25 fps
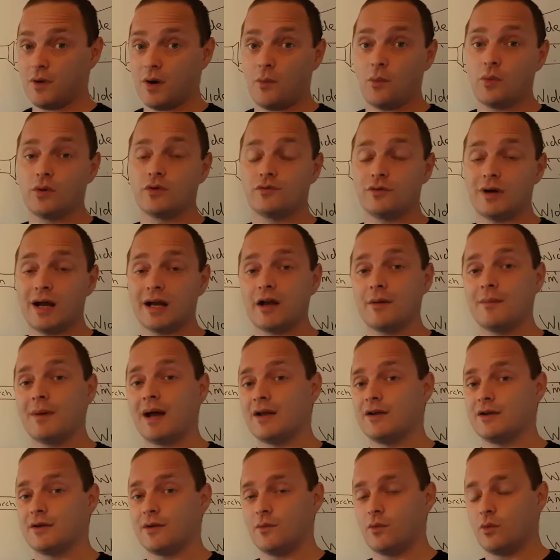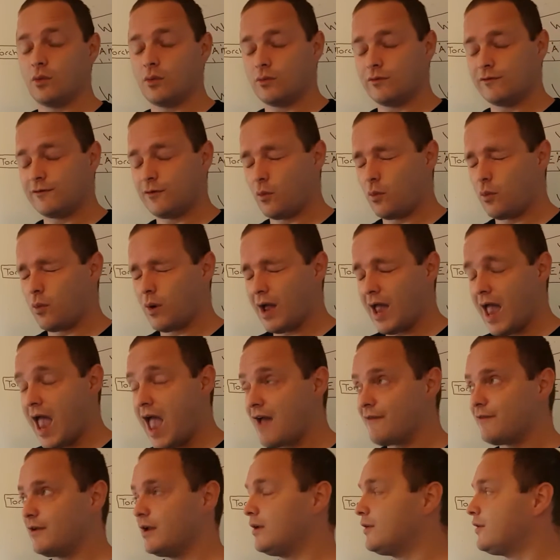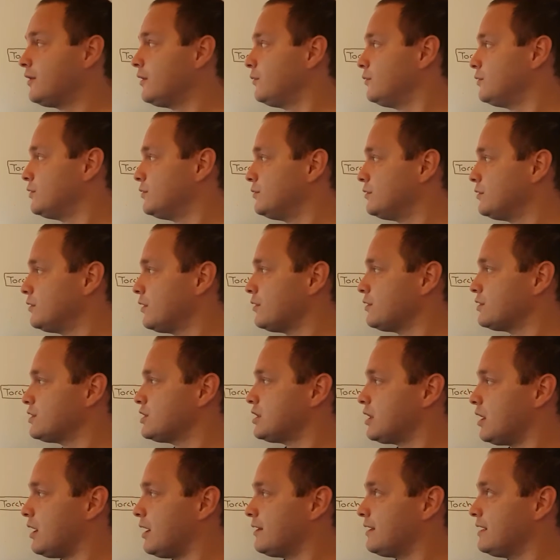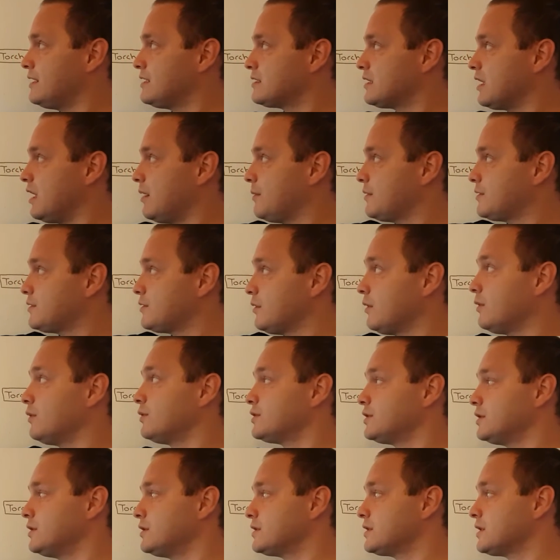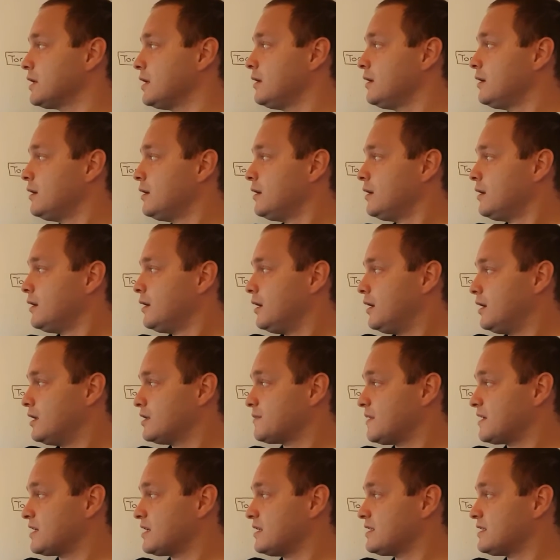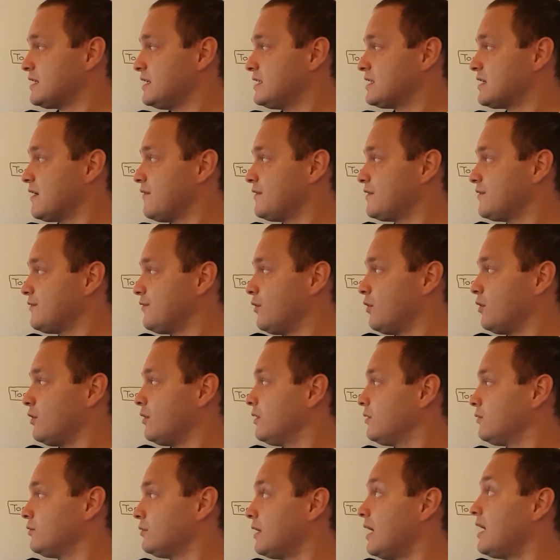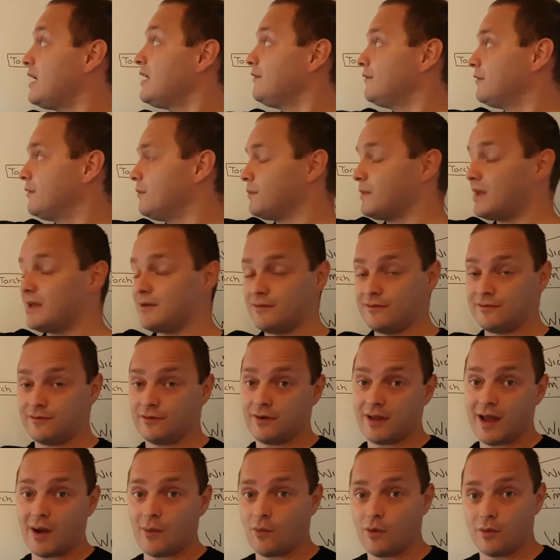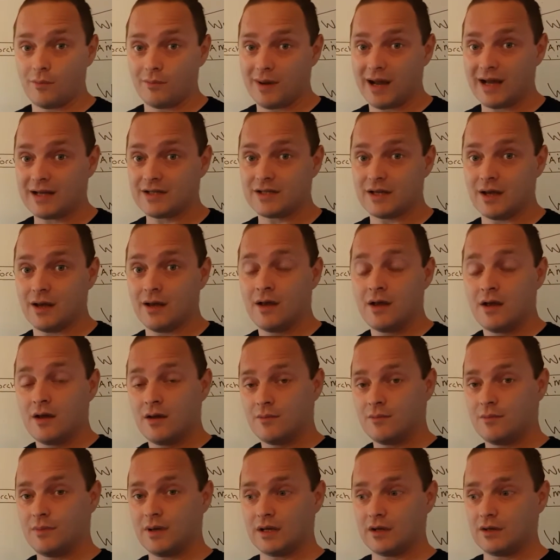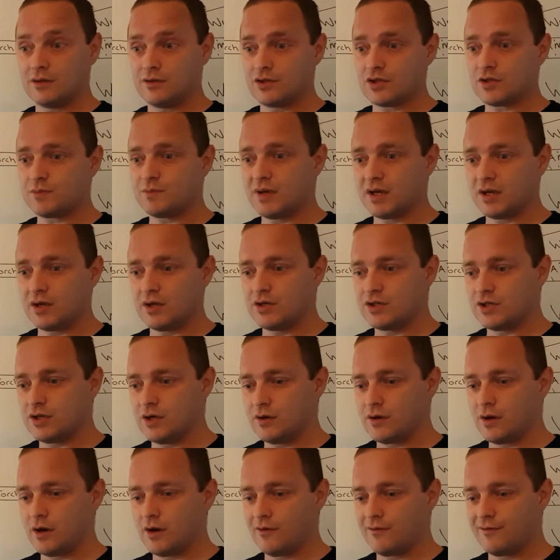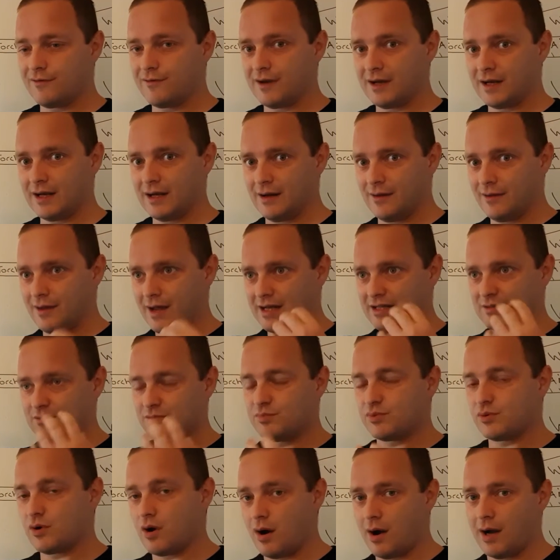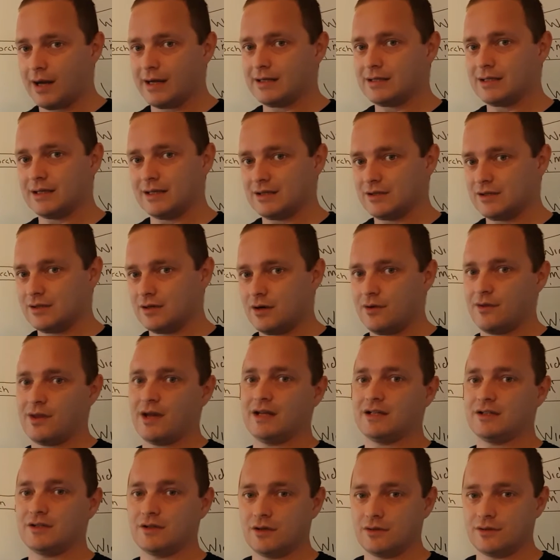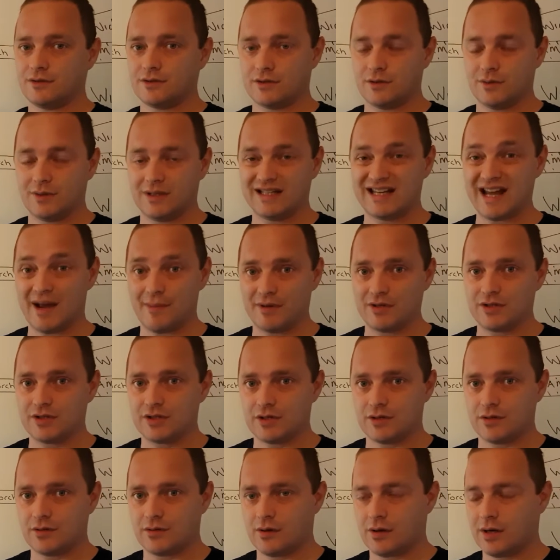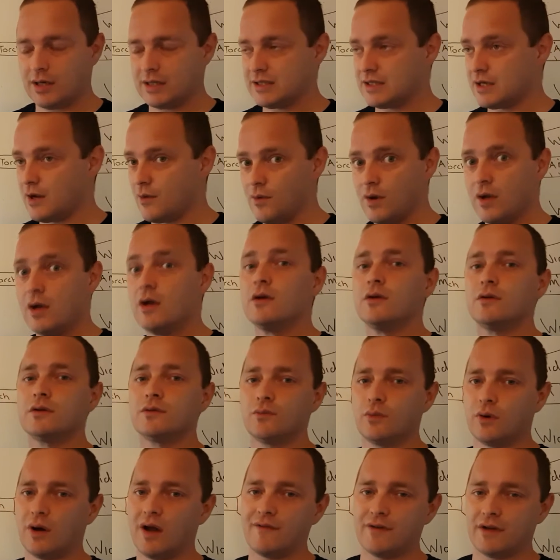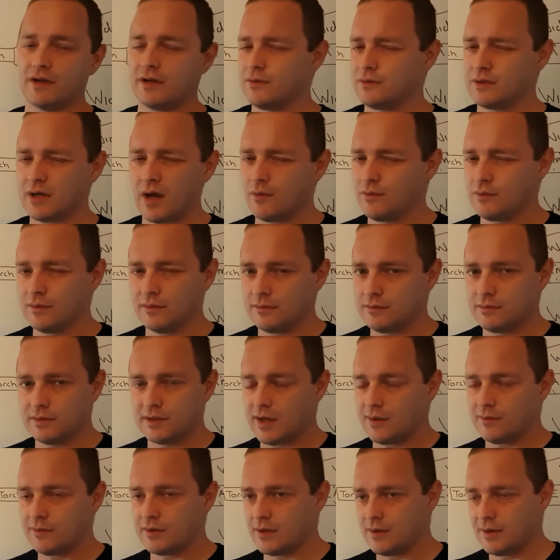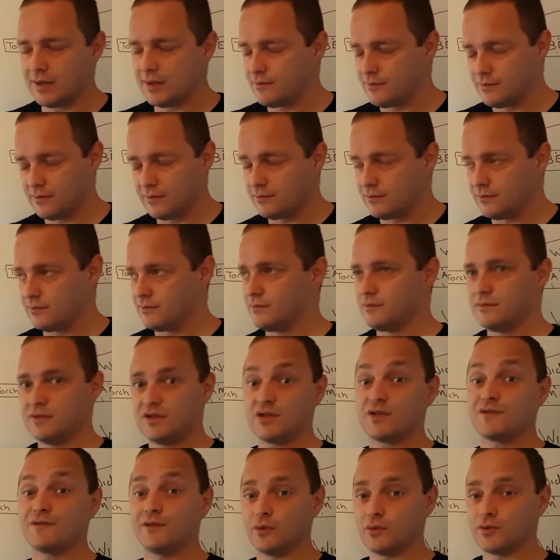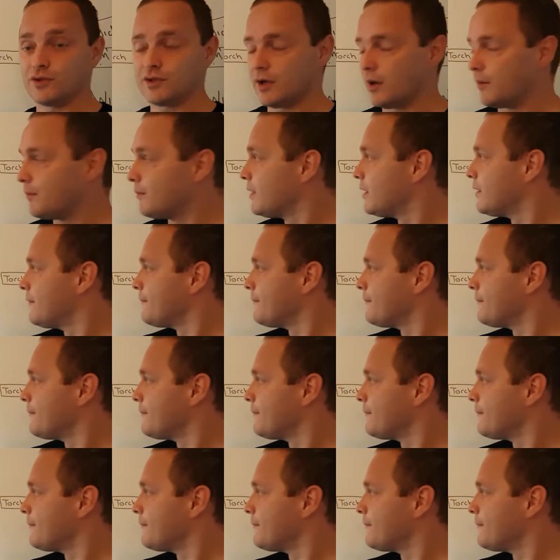I would recommend for whatever you do do not shine these type of torches uh, especially the T74 or any of them for that one matter because, just because you can't feel it and that it's bright, it's not that it's not doing damage to your eyes. So whatever you do, don't don't do it. Just full stop.